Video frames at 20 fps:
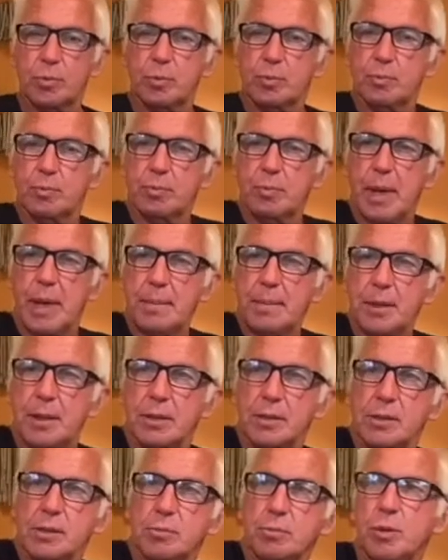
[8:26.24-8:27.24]
maybe
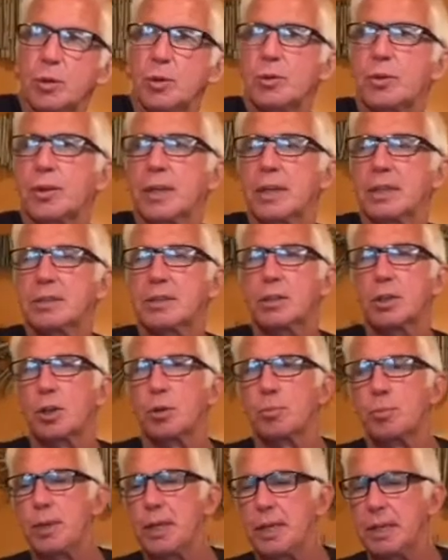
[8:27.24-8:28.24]
there's some new things that are
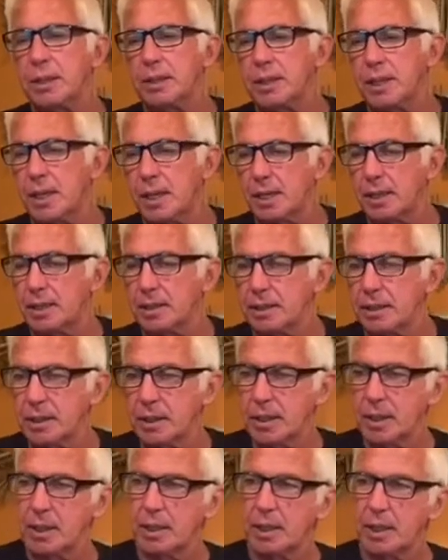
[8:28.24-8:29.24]
being done.
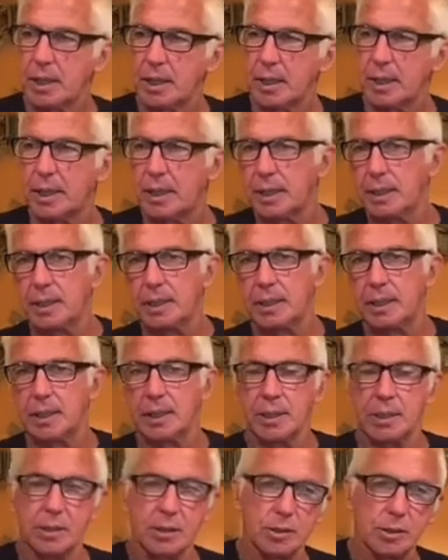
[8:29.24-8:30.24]

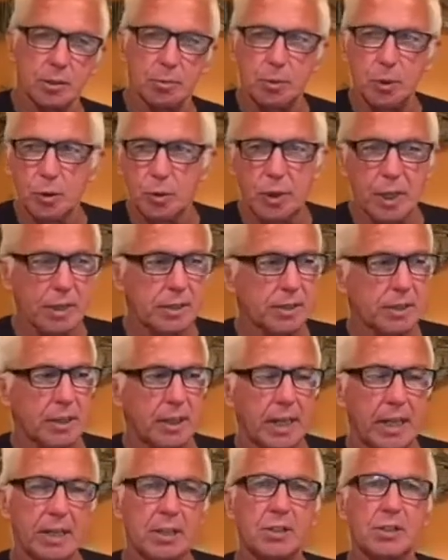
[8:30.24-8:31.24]
There's some new
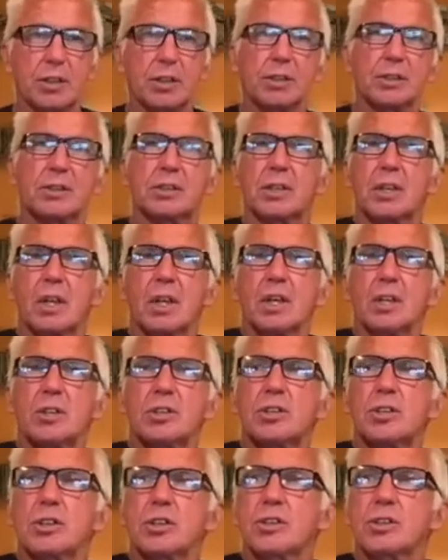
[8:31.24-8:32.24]
destinations.
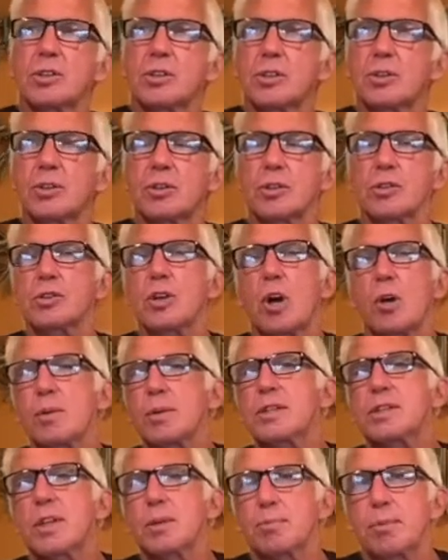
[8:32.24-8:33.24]
There's
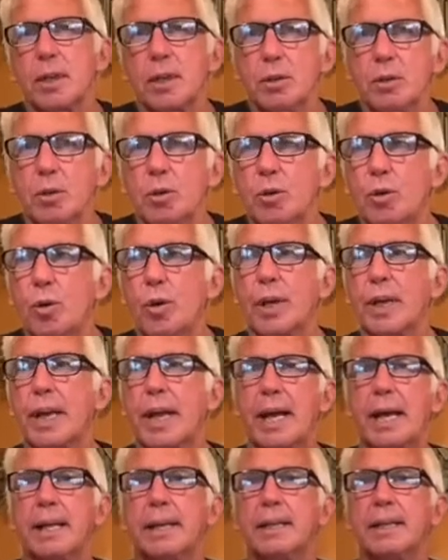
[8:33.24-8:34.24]
always something new going
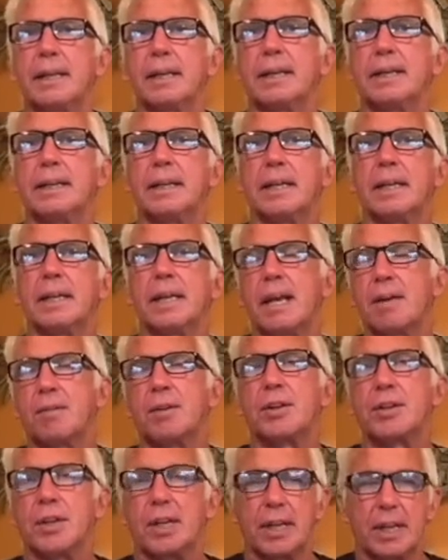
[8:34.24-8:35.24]
on in
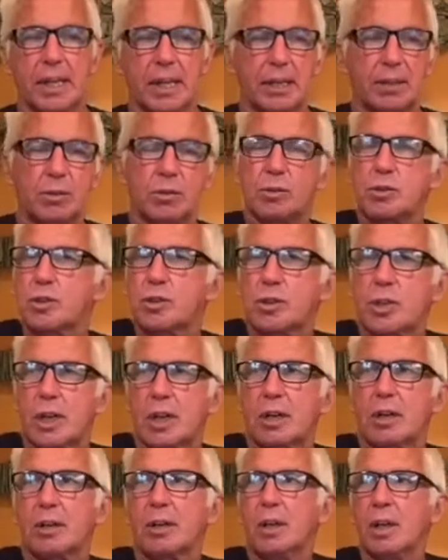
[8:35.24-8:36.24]
everything, and you
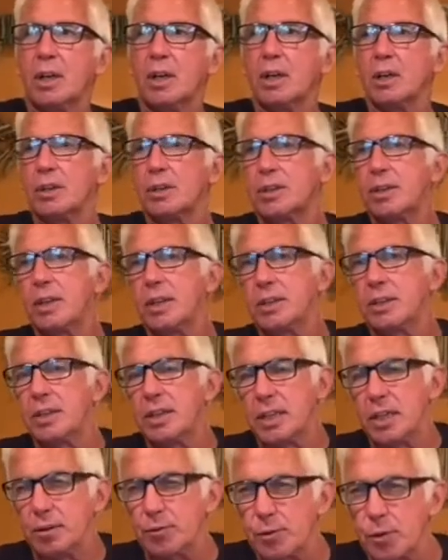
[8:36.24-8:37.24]
share
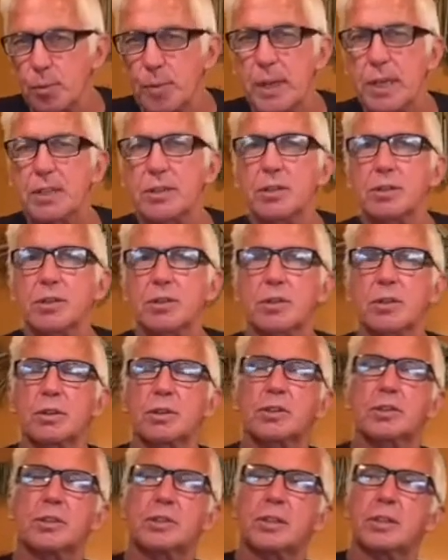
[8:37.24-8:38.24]
the information. So
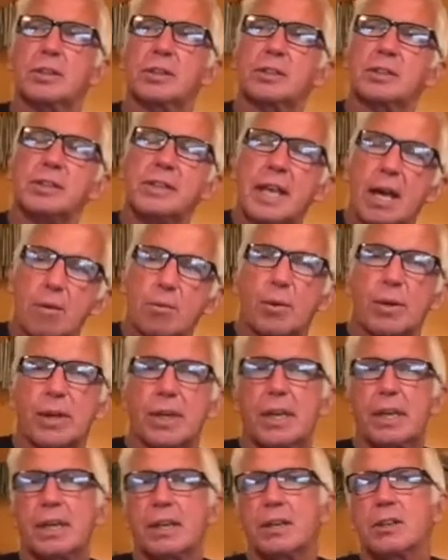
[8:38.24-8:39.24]
it's
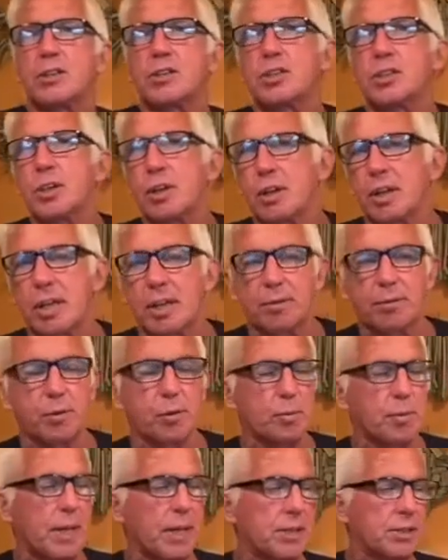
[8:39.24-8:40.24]
networking, it's sharing
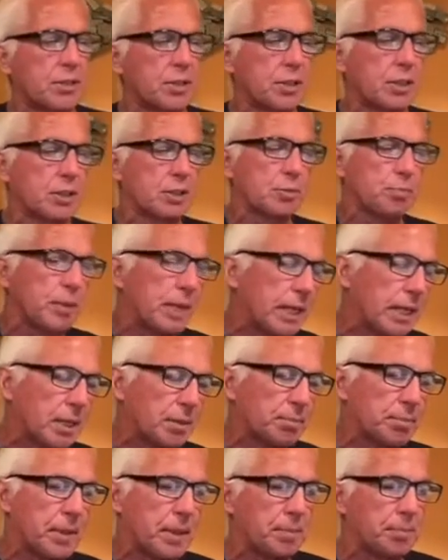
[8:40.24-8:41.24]
information, it's meeting
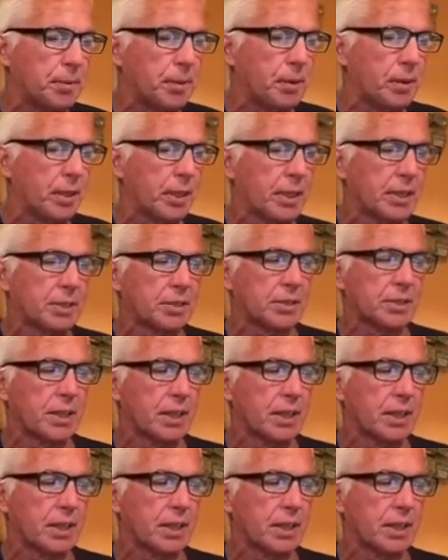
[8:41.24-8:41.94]
people, it's